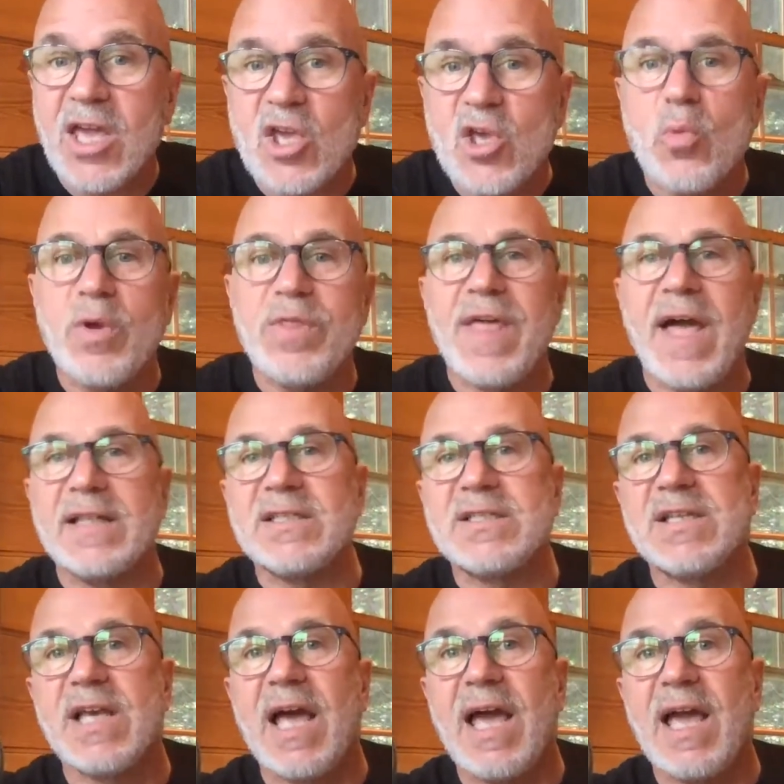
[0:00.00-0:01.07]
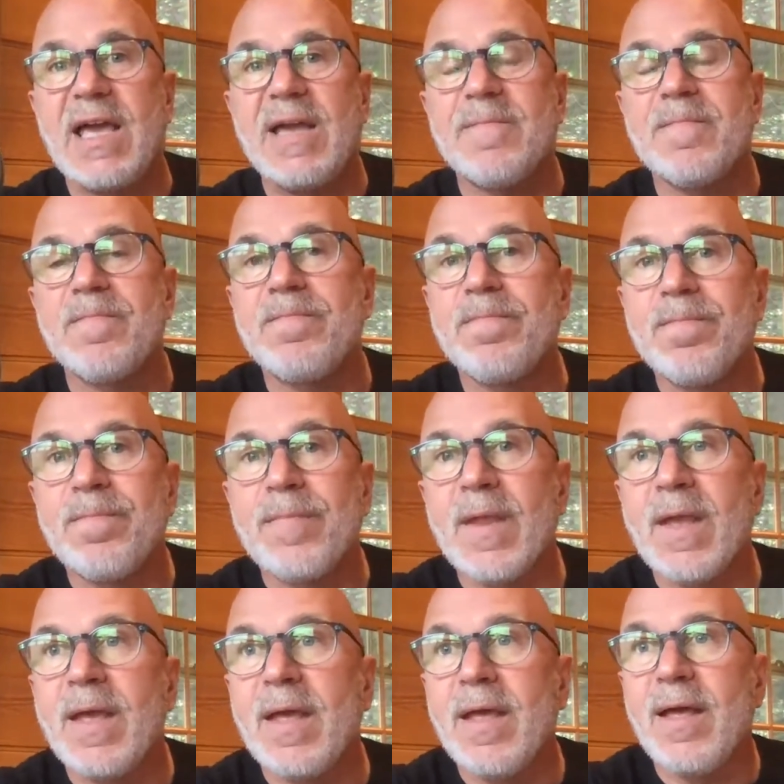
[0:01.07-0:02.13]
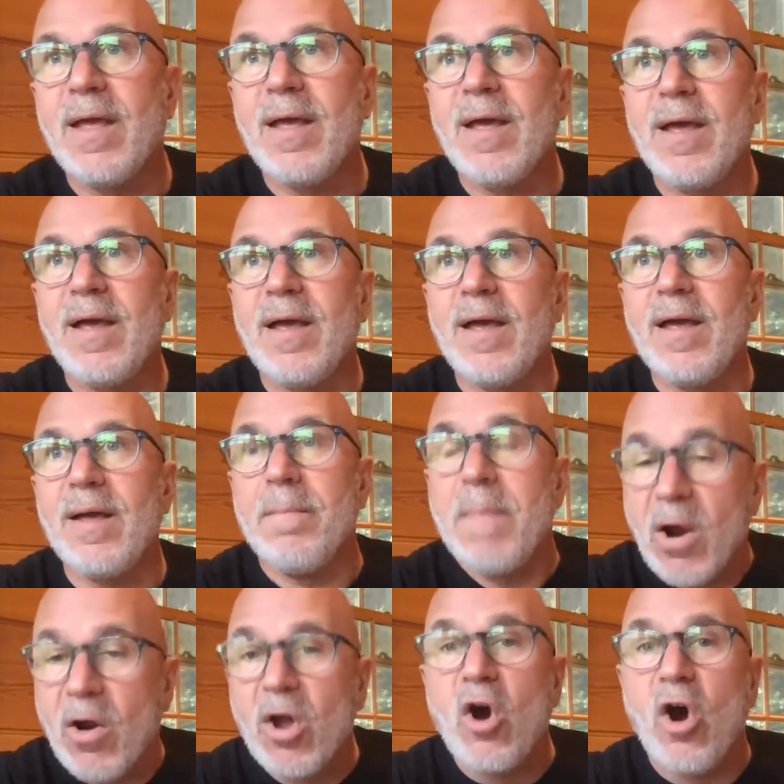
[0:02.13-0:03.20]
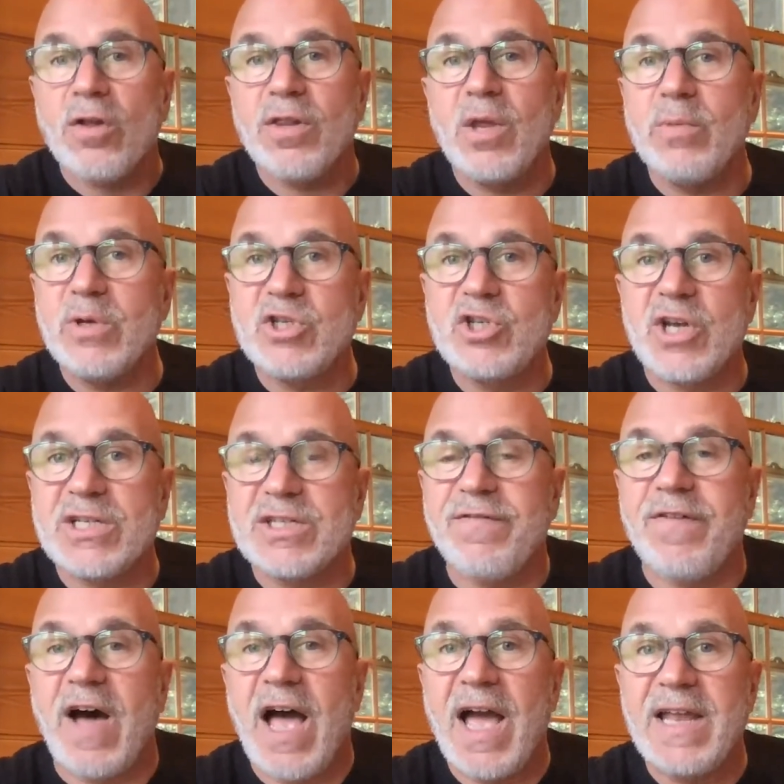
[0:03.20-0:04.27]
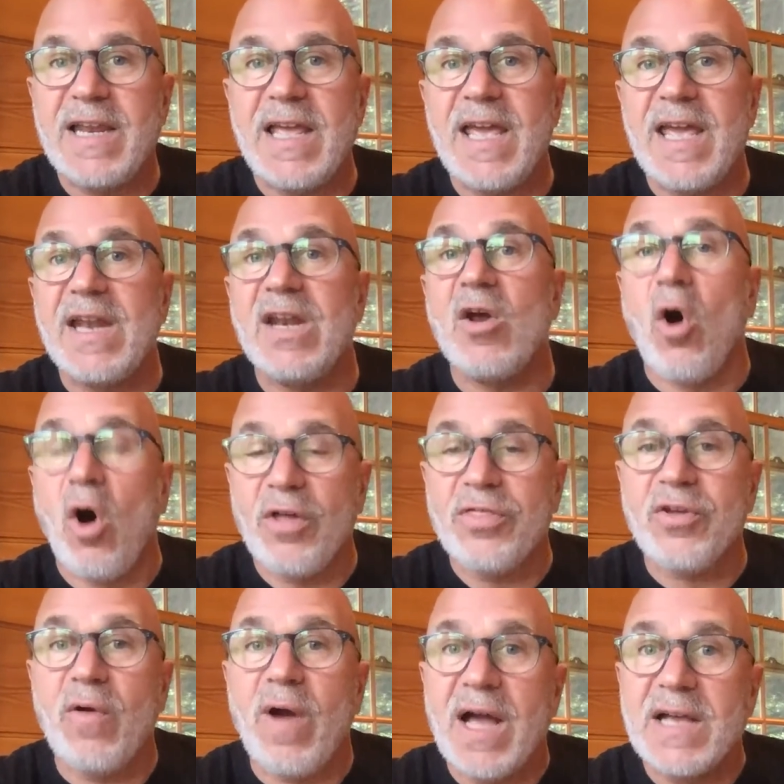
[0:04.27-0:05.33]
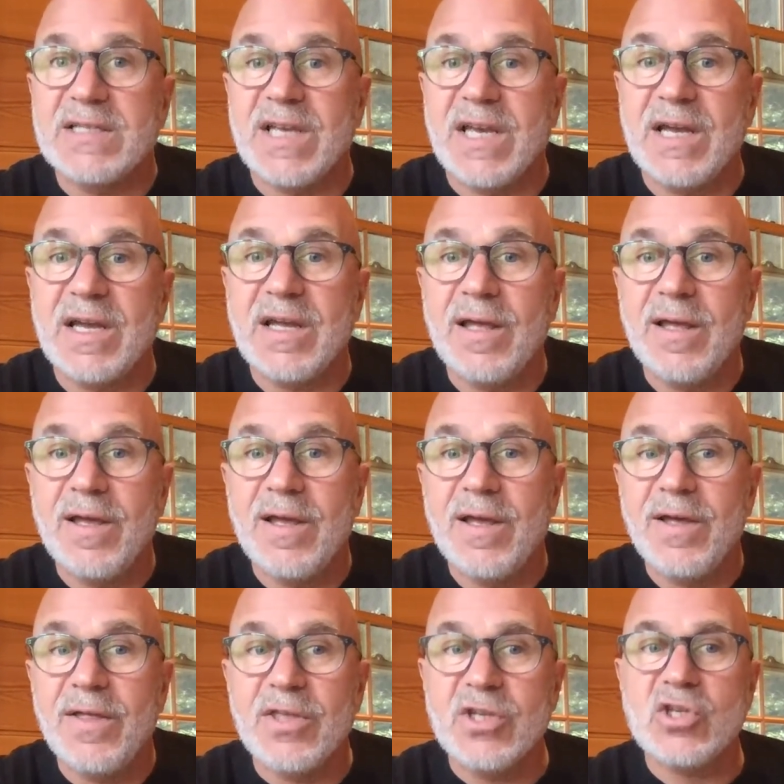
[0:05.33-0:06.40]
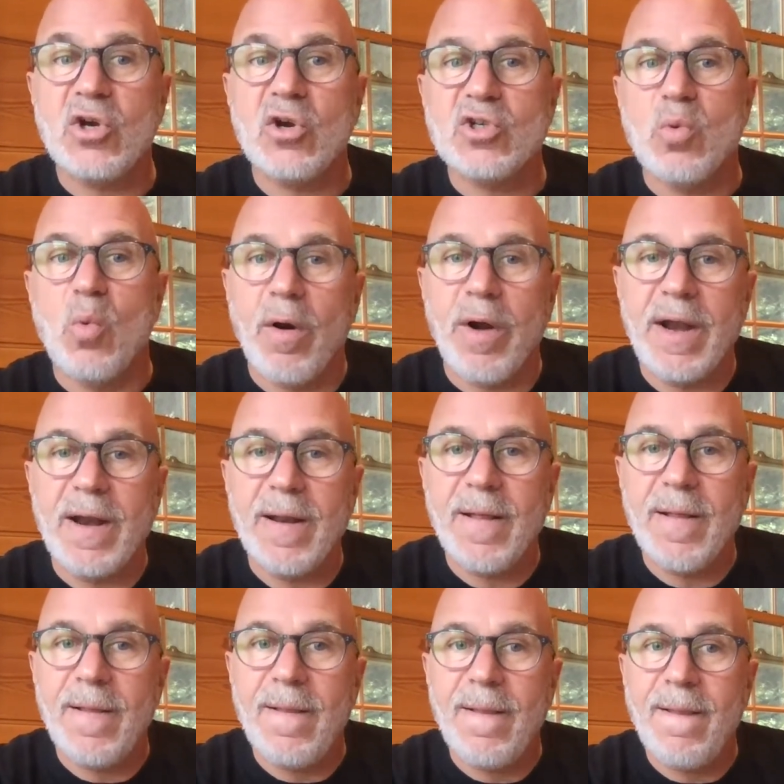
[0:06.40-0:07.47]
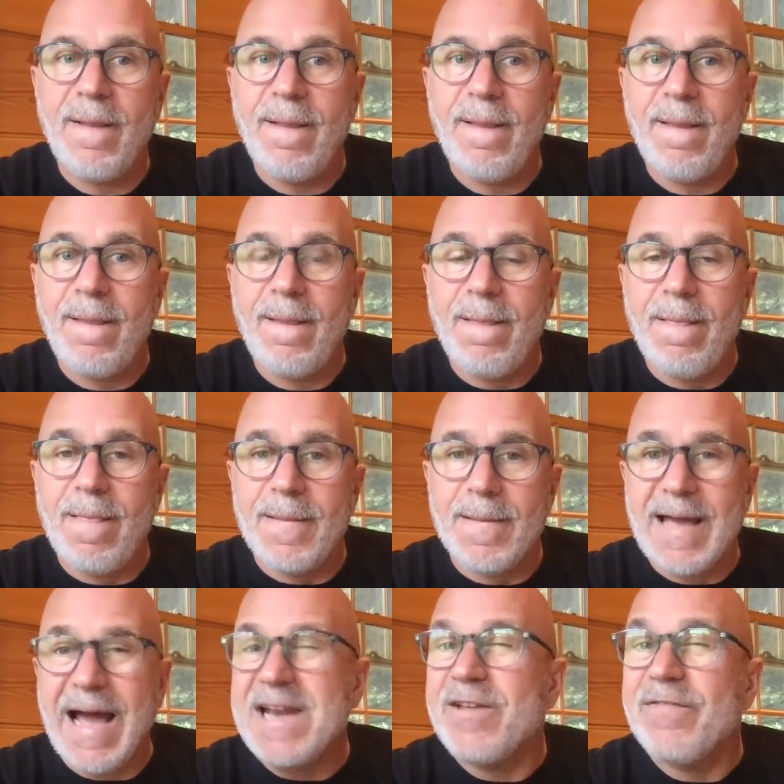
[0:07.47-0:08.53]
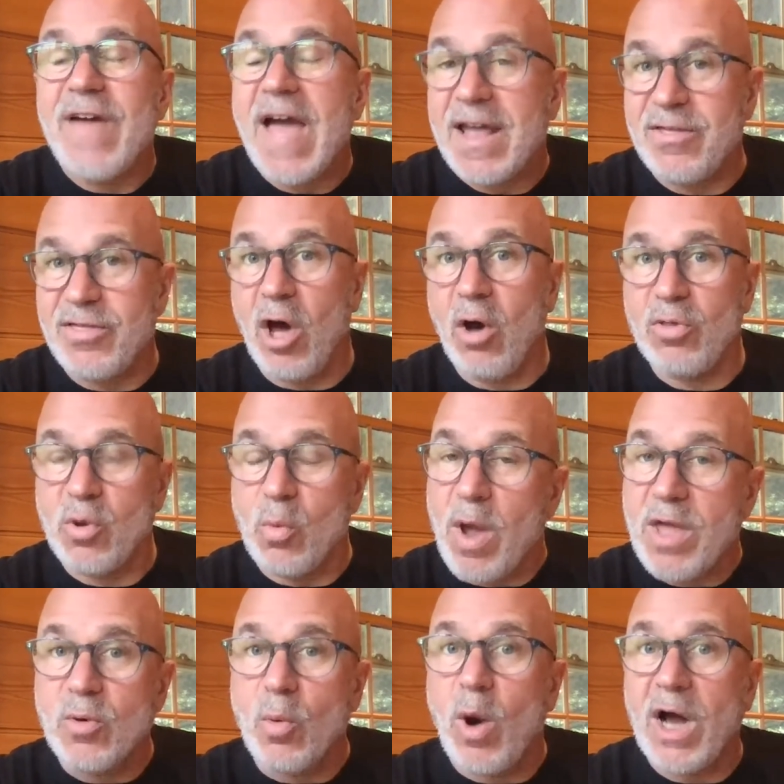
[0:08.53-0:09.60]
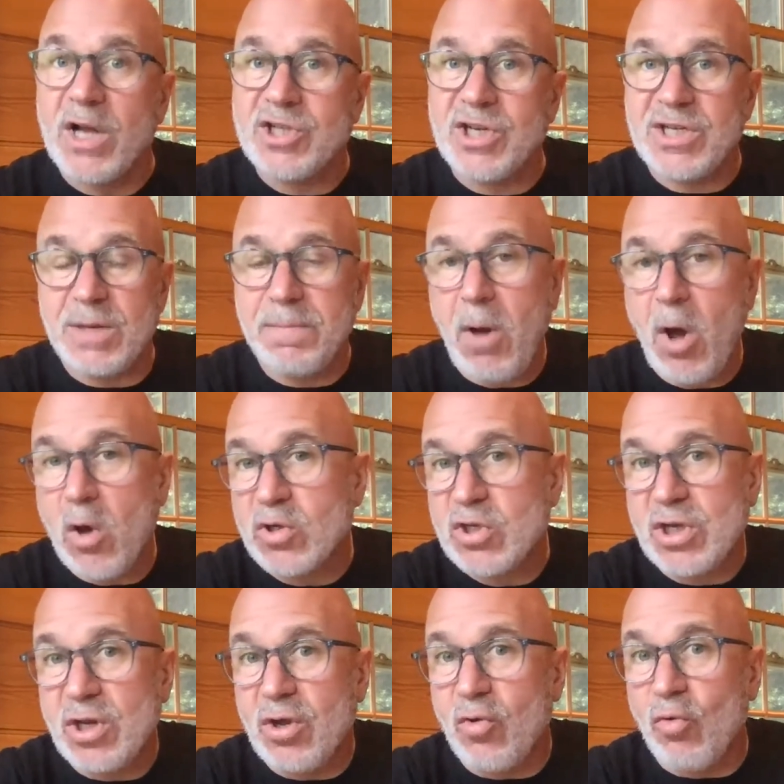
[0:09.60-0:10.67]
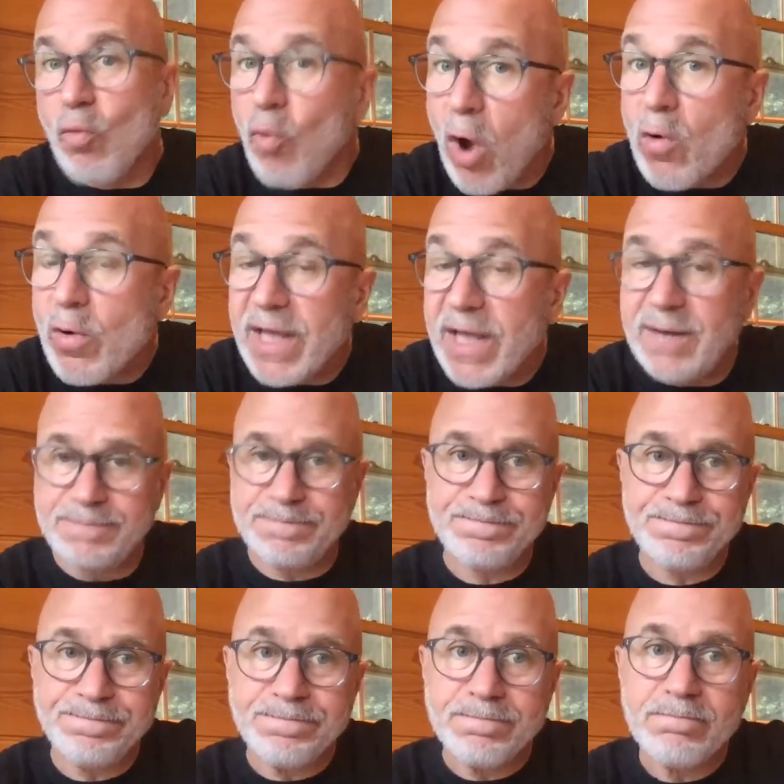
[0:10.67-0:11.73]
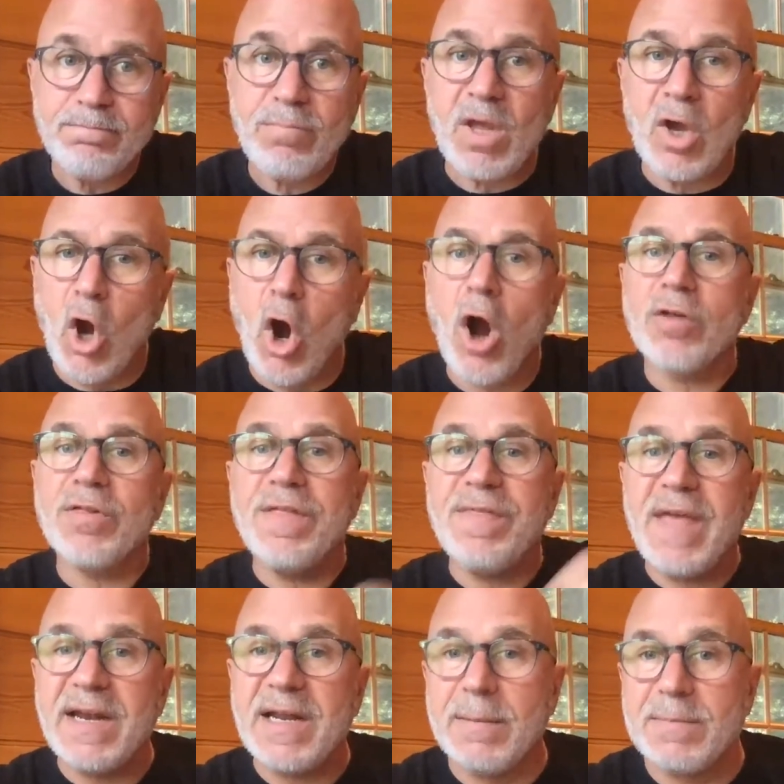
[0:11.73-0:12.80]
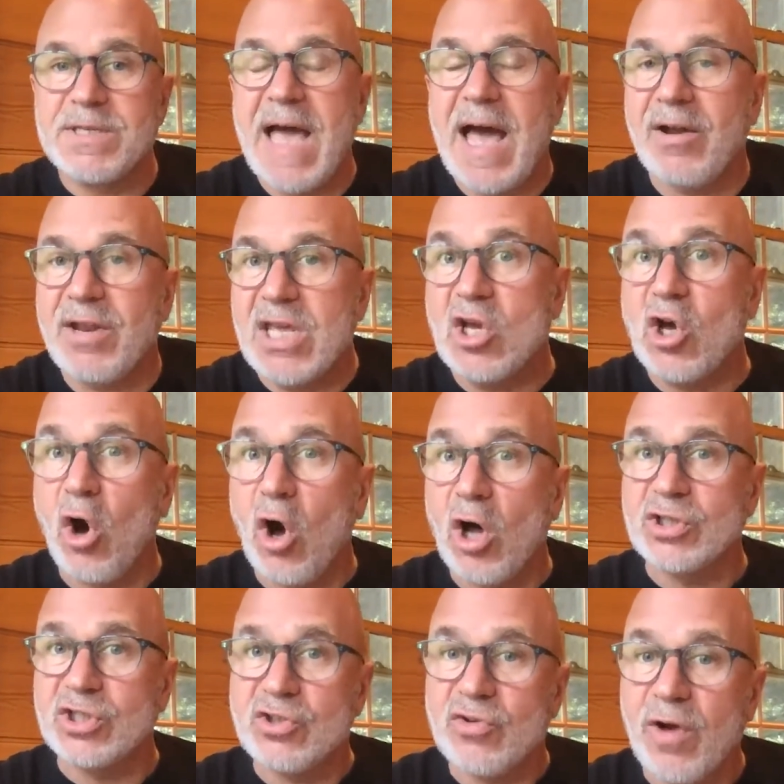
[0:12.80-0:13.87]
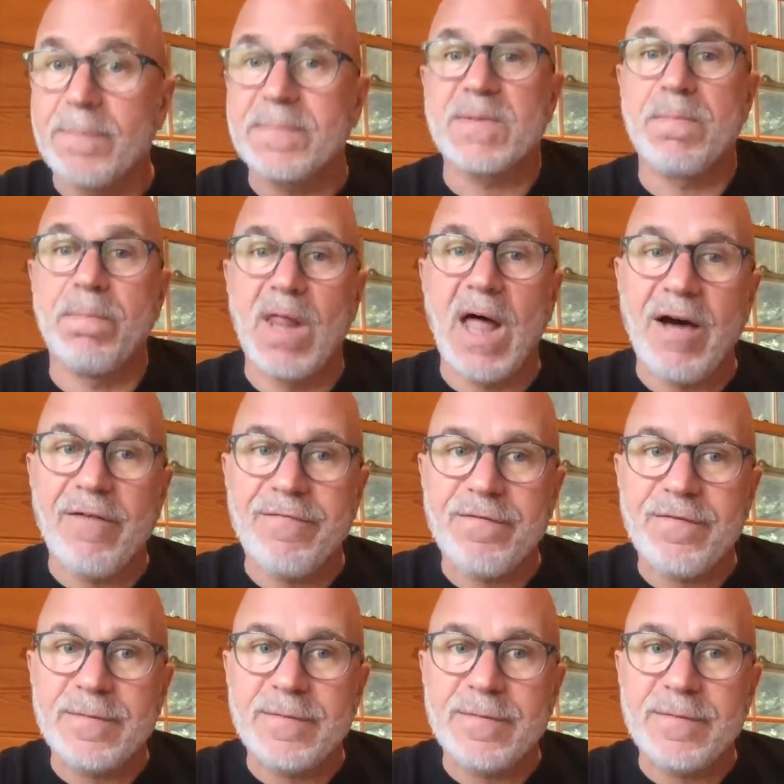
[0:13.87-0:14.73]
you would then say, Merrick Garland was justified in authorizing the search warrant. Kind of vague, though, the way the Washington Post wrote it. Garland then comes out, he calls Trump's bluff,